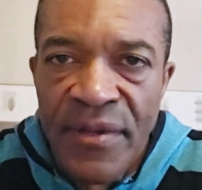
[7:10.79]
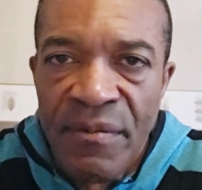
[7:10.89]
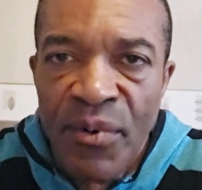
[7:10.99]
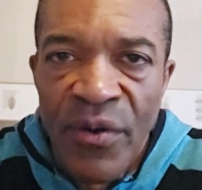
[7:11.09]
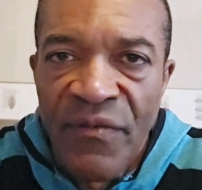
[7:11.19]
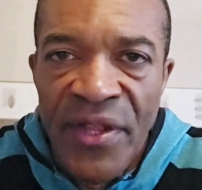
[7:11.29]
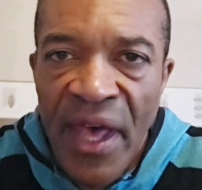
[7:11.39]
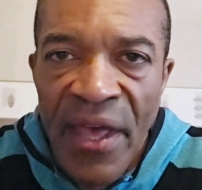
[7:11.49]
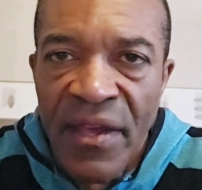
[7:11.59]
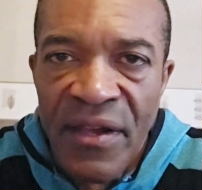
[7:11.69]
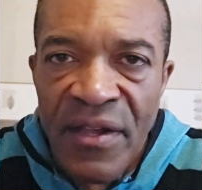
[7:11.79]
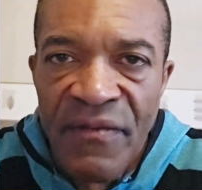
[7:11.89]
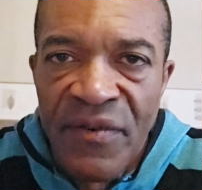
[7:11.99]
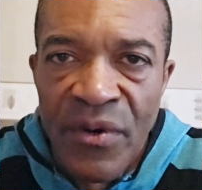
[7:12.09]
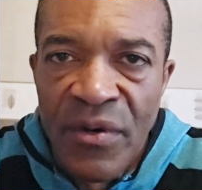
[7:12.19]
booked for that,
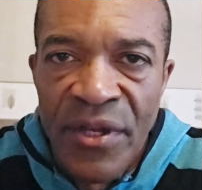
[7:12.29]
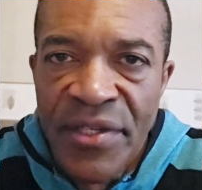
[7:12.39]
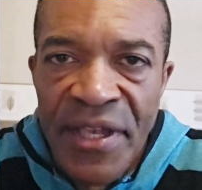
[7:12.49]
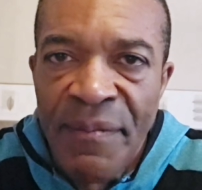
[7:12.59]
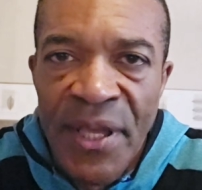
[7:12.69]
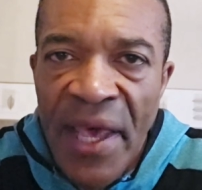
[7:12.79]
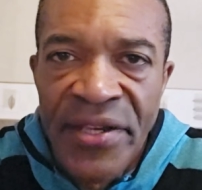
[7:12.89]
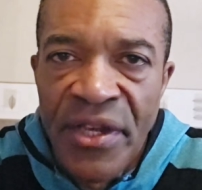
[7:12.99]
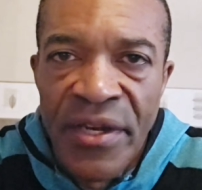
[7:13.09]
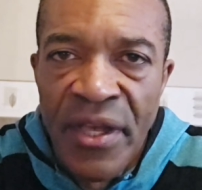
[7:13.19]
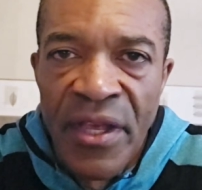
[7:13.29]
for simulation?